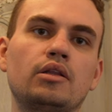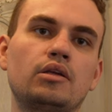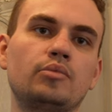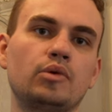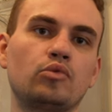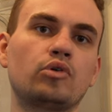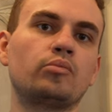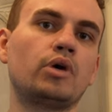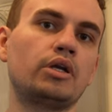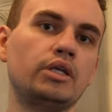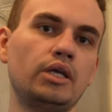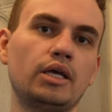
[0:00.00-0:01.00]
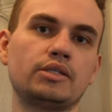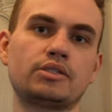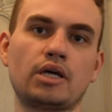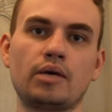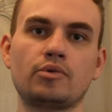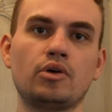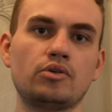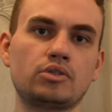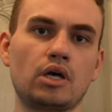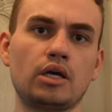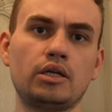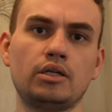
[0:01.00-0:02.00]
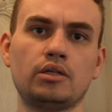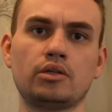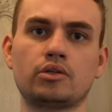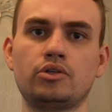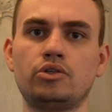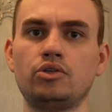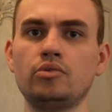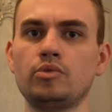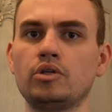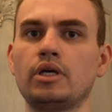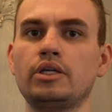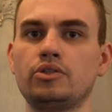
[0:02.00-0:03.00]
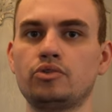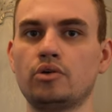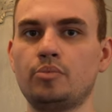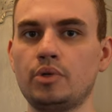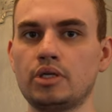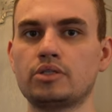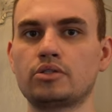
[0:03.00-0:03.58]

little bit more money as time goes on, and it'll accumulate into a big